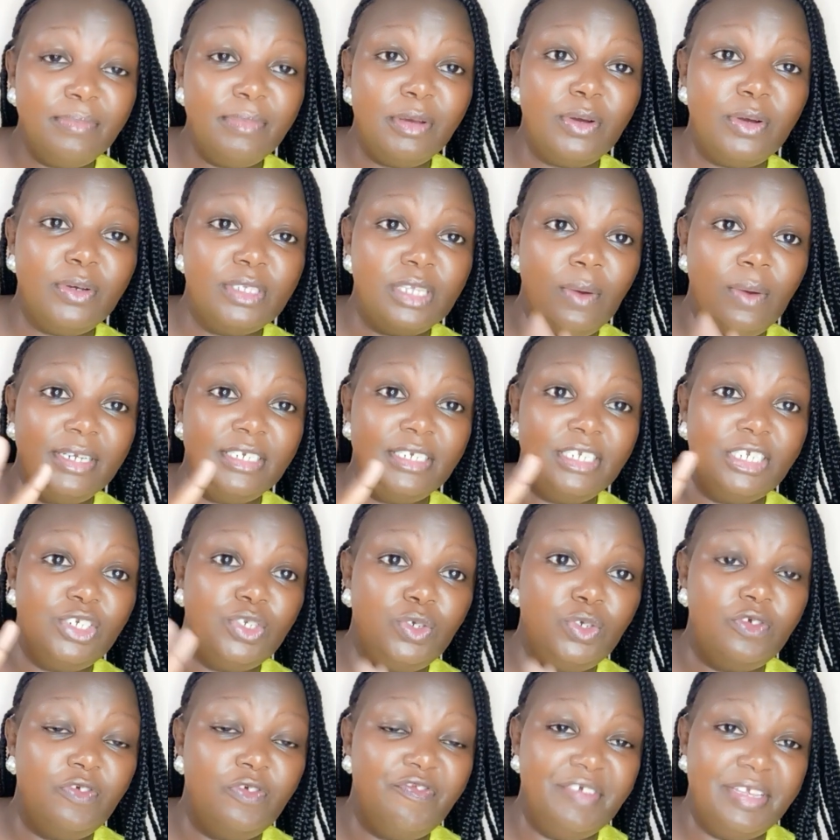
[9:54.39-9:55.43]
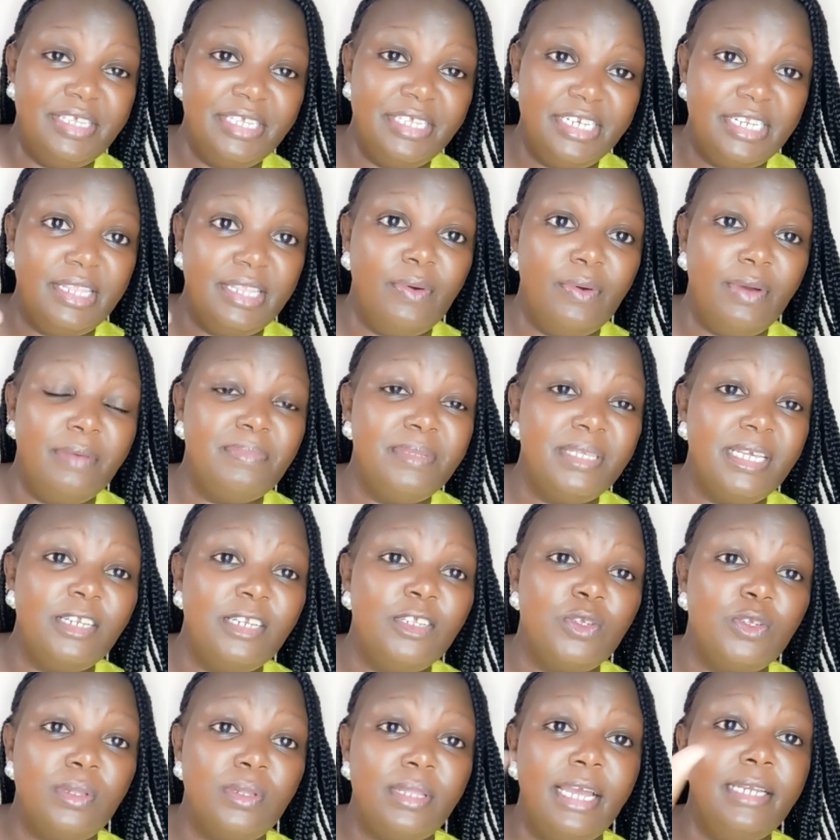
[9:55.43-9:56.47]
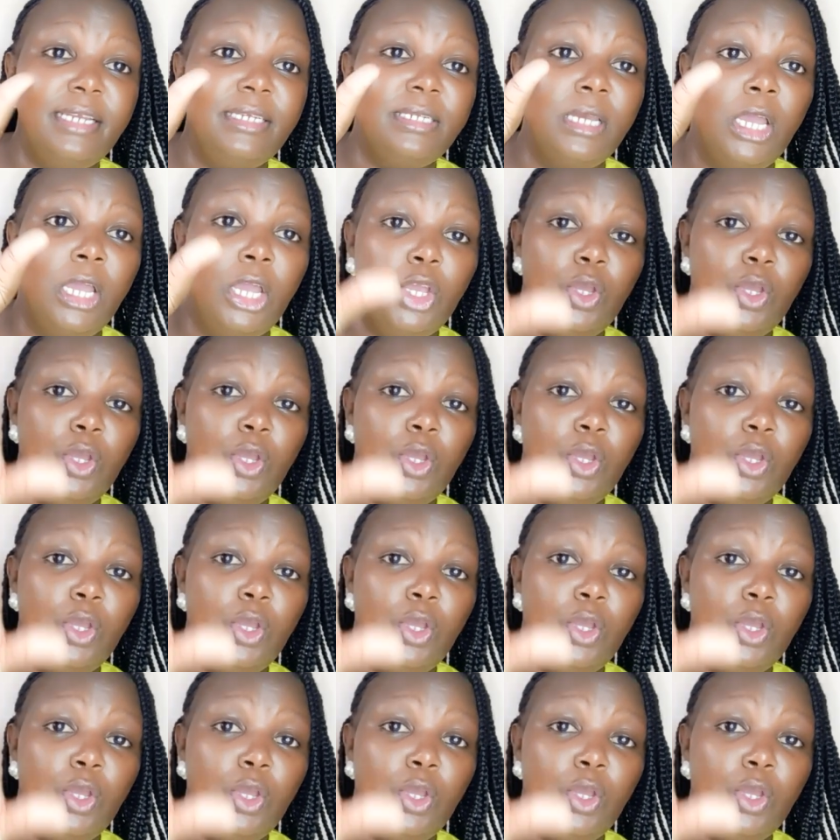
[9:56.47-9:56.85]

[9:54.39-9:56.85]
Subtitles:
because I wanted you to visit the website so that